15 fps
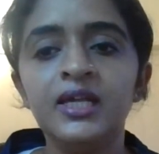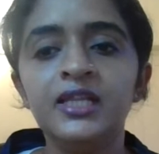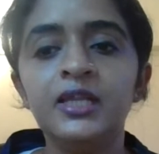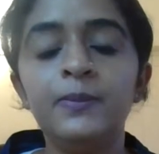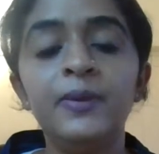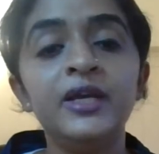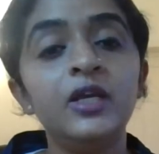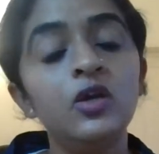
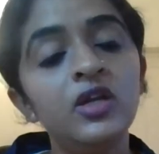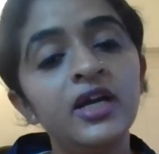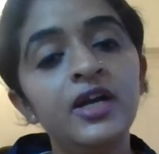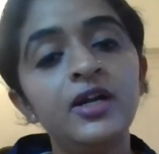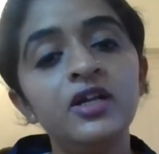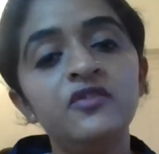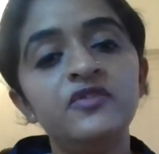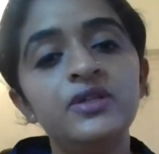The
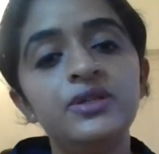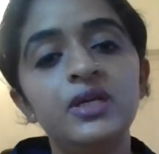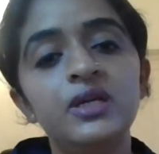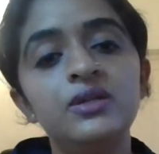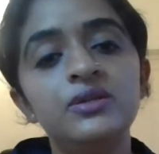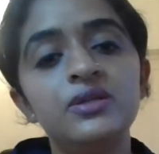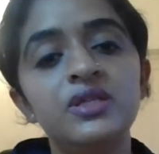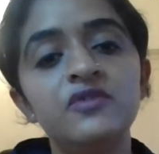peculiarity of this
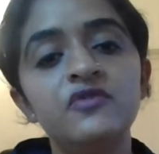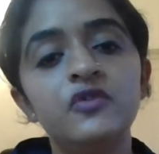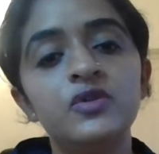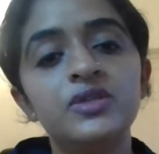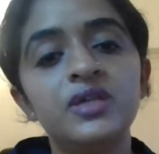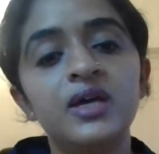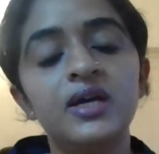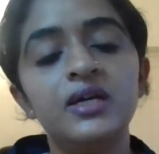incisive
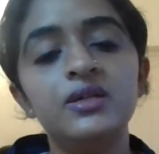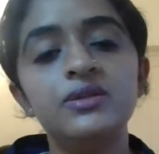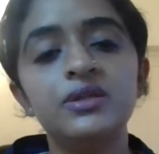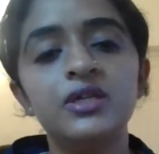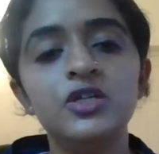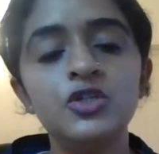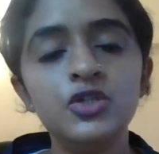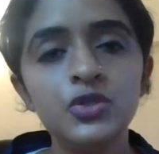fossa is
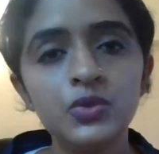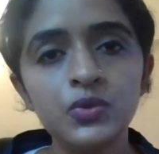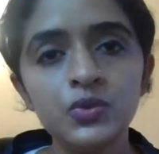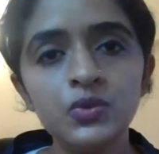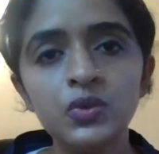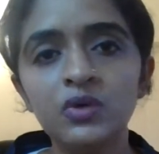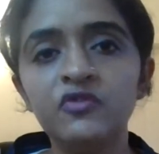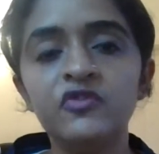two
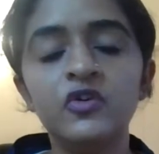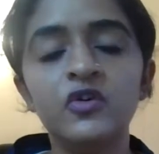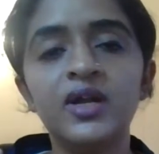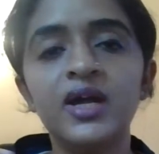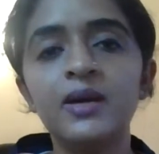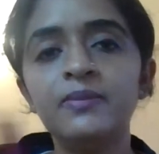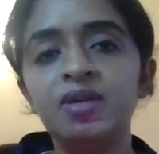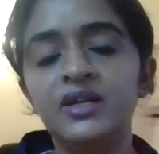
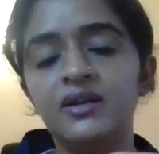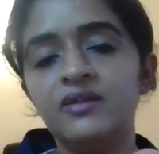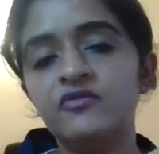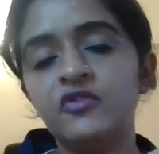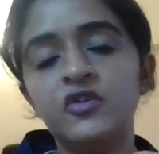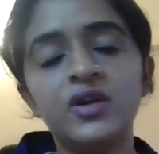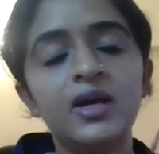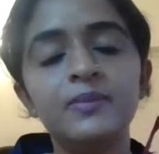
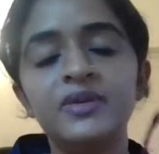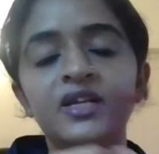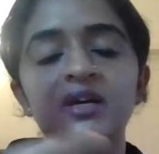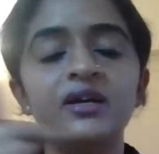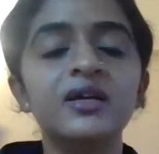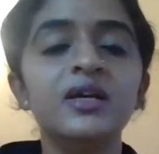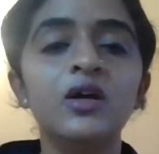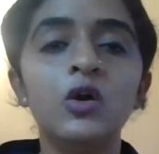
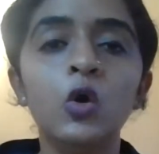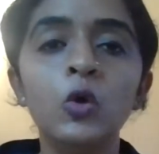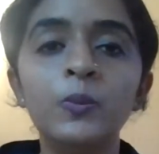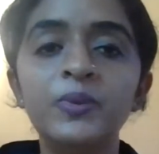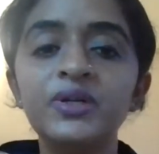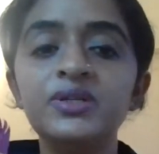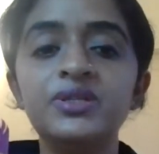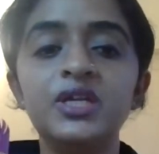foramina
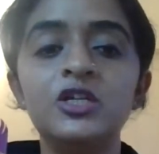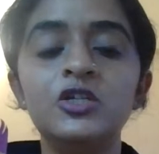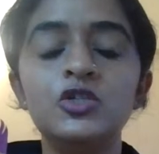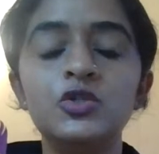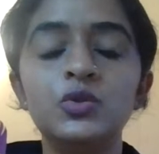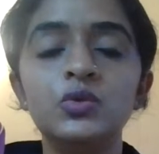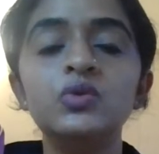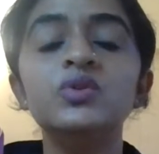opens
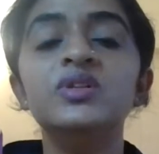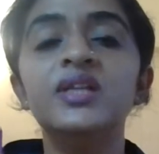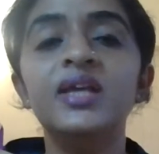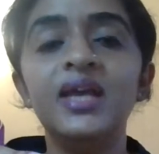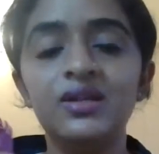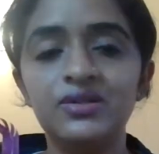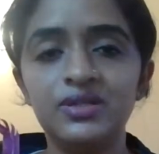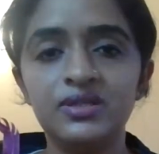into the
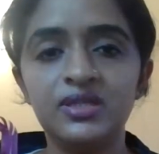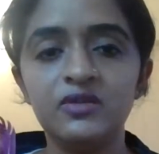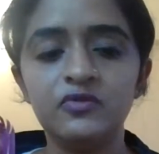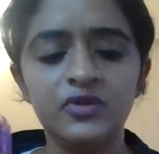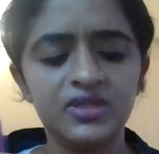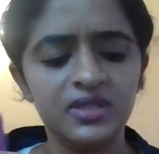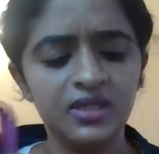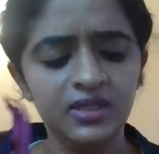incisive
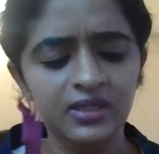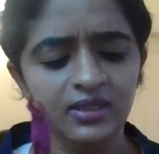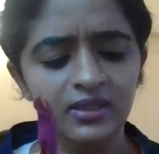fossa.